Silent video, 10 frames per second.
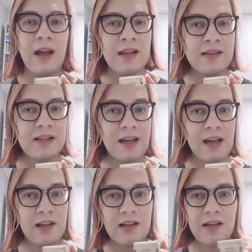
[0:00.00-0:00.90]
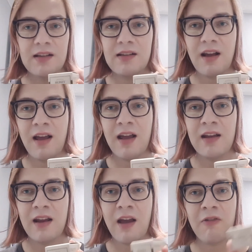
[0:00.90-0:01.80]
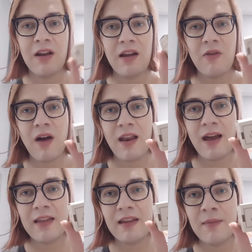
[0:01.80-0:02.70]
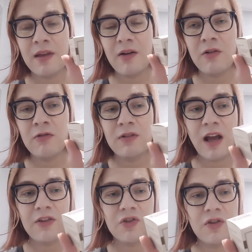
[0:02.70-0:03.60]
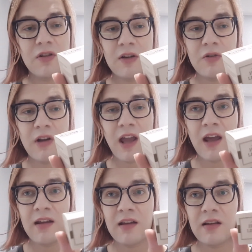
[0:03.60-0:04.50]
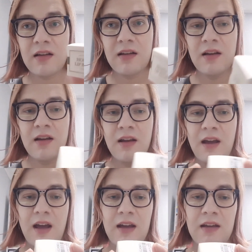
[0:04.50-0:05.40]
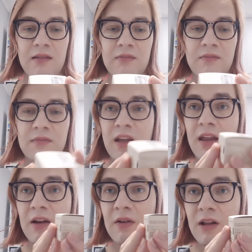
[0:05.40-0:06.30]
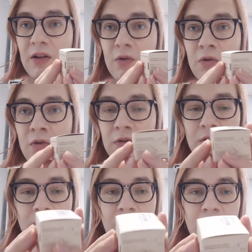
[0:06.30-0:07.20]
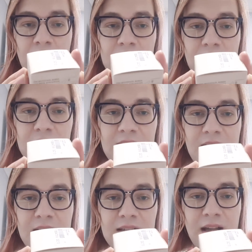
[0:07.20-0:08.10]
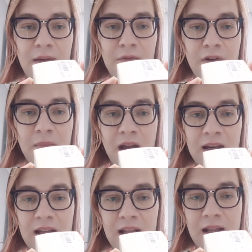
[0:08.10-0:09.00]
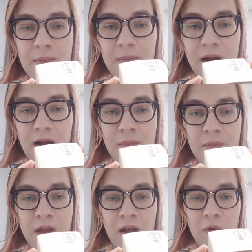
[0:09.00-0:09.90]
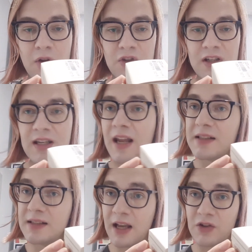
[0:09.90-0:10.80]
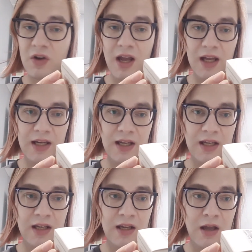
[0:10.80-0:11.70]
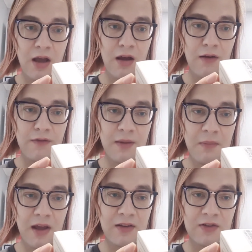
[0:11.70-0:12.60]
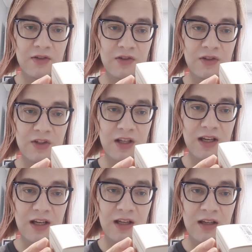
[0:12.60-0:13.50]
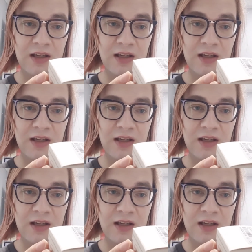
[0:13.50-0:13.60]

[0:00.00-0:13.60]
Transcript: InstaKit, and I really quite like them. They're all natural and organic, and yeah, they're really cool. So it says I'm From Honey Lip Balm, which contains natural honey of the Mount Jiri.